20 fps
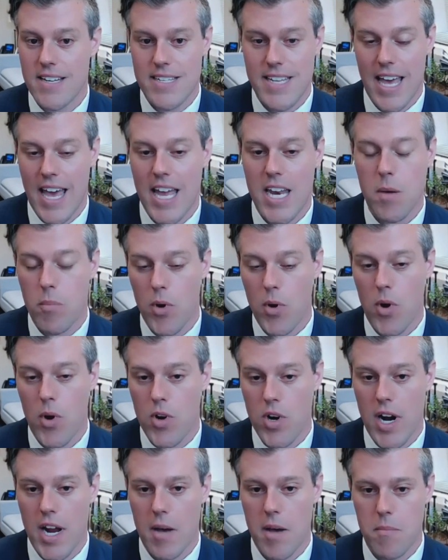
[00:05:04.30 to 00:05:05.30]
any
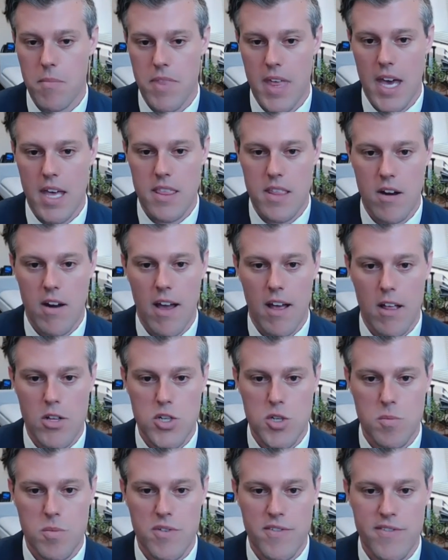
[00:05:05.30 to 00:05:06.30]
program that they're
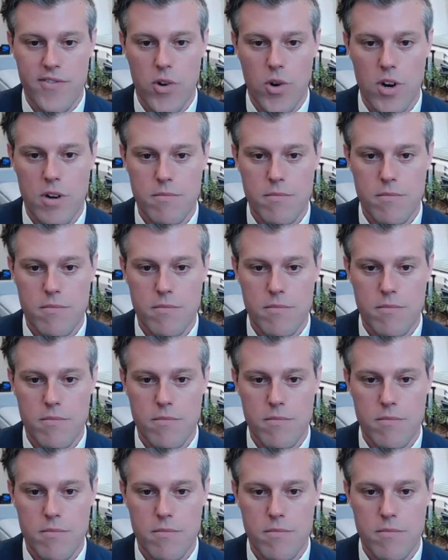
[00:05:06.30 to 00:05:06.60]
eligible for.